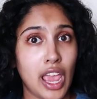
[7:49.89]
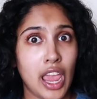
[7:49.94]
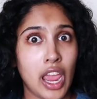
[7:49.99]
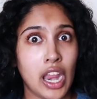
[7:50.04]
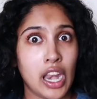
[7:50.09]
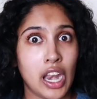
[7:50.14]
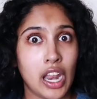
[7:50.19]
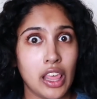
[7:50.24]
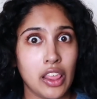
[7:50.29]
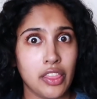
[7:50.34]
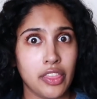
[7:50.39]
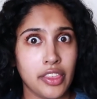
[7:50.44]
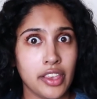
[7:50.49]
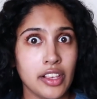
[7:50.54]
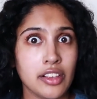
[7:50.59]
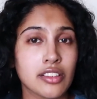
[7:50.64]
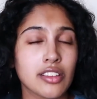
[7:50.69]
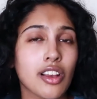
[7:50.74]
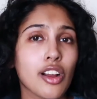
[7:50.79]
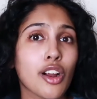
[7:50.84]
and
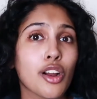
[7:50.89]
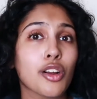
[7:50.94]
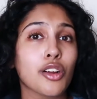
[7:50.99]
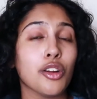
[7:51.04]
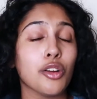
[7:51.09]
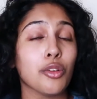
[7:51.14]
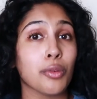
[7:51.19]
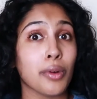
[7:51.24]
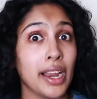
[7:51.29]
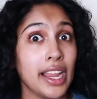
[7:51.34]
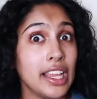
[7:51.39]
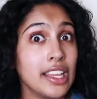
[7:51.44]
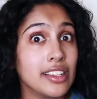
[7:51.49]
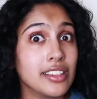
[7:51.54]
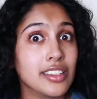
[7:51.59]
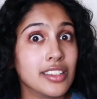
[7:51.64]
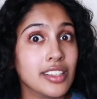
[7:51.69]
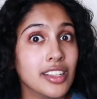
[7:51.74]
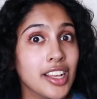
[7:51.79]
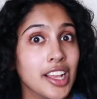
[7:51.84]
these are
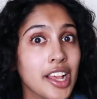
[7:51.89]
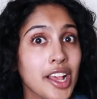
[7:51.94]
great.